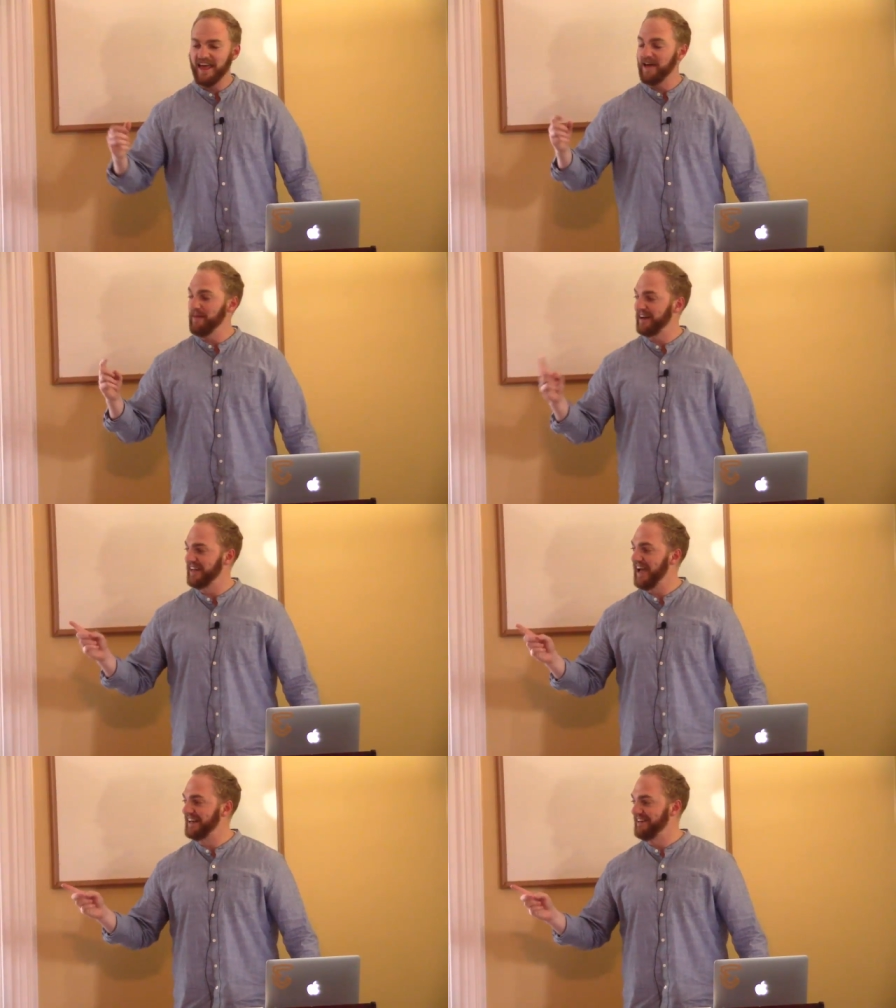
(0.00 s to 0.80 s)
and my
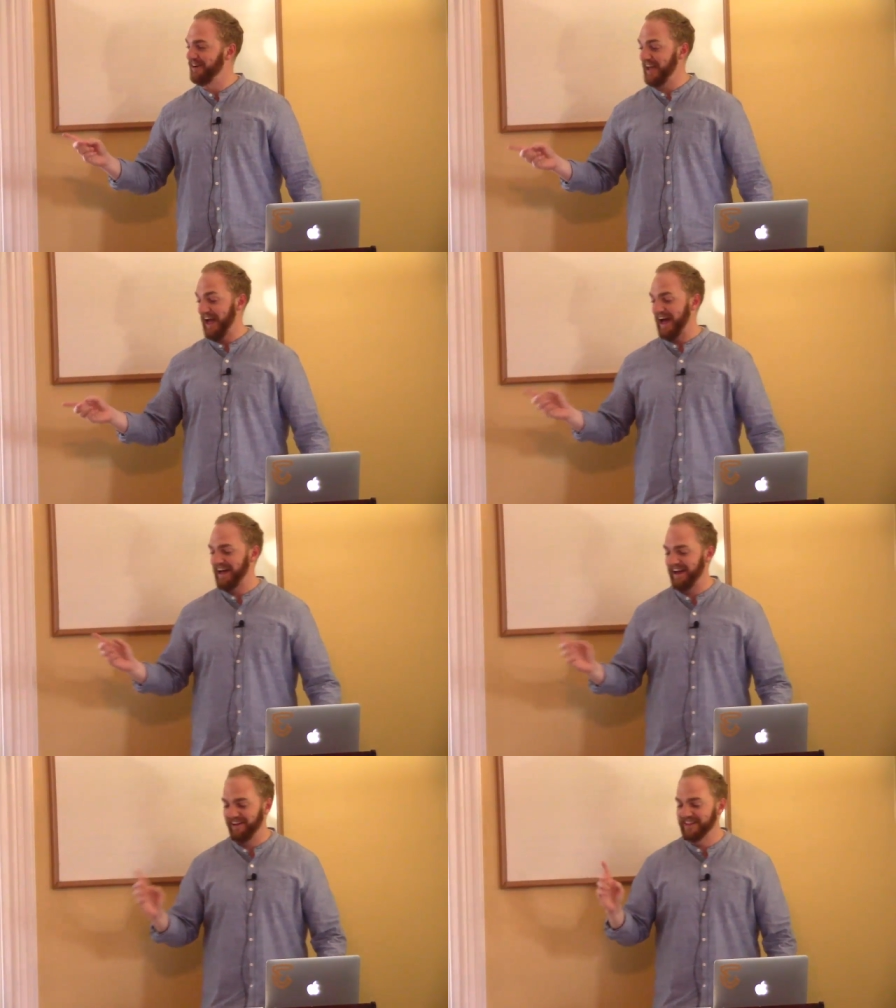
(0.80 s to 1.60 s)
dad, he,
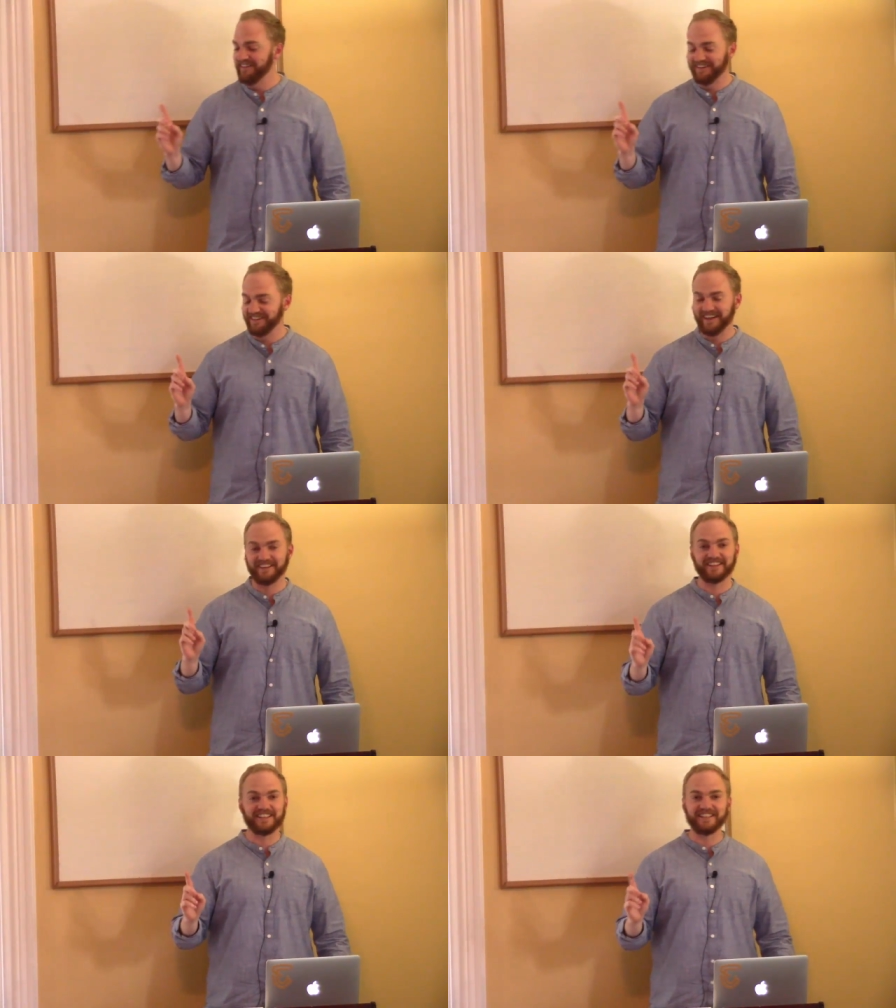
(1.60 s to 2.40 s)
I'll never
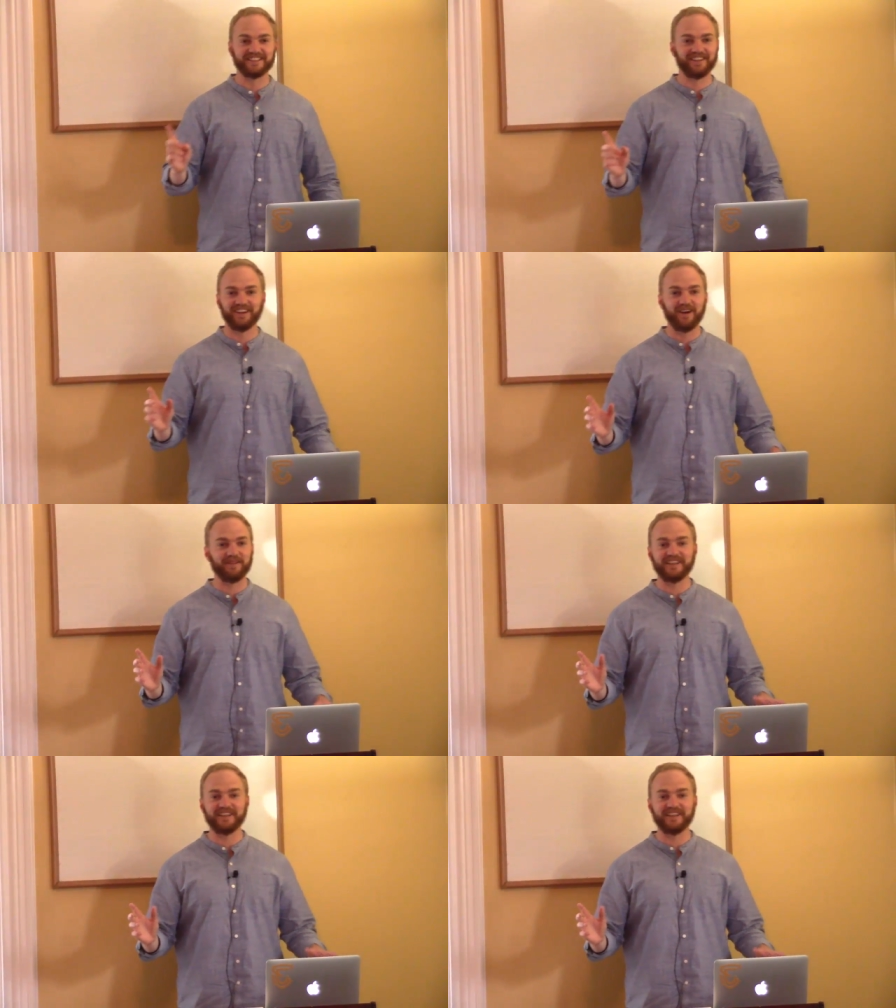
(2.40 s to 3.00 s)
forget this. He stood up.